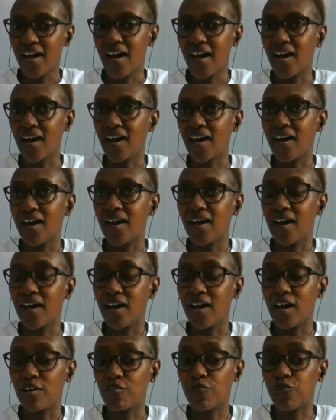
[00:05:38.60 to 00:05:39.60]

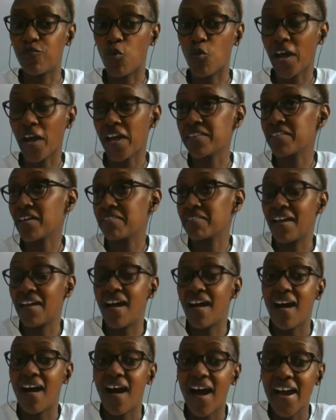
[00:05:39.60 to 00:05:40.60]
for either
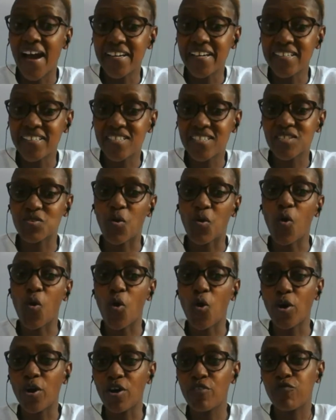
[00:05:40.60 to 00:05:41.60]
their height
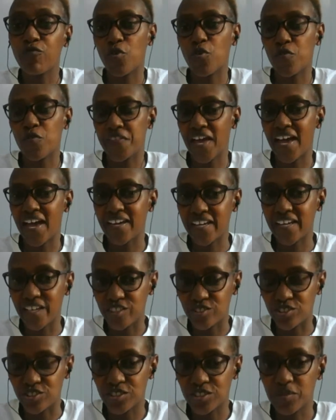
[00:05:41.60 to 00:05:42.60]
or for their
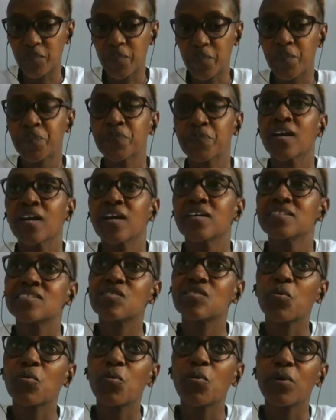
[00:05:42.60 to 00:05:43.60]
age.
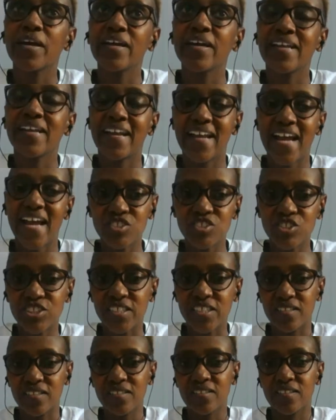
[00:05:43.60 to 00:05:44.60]
So in a
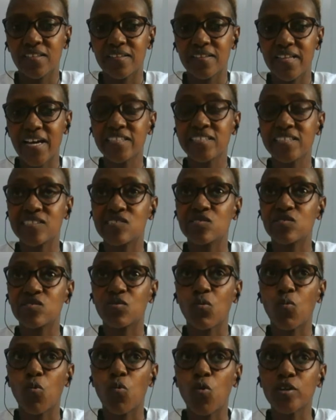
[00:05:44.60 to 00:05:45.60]
nutshell, that is
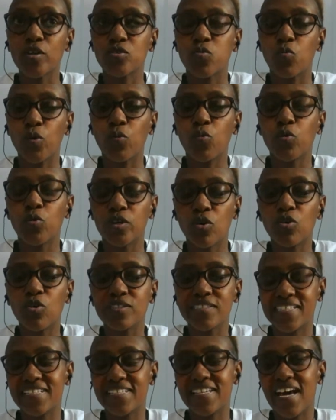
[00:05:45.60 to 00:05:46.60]
what we would
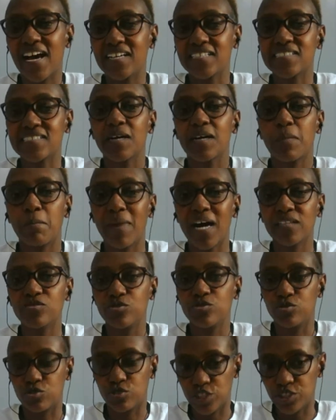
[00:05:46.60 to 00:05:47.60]
consider as
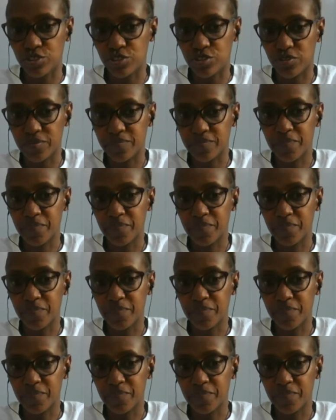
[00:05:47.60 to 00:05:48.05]
malnutrition.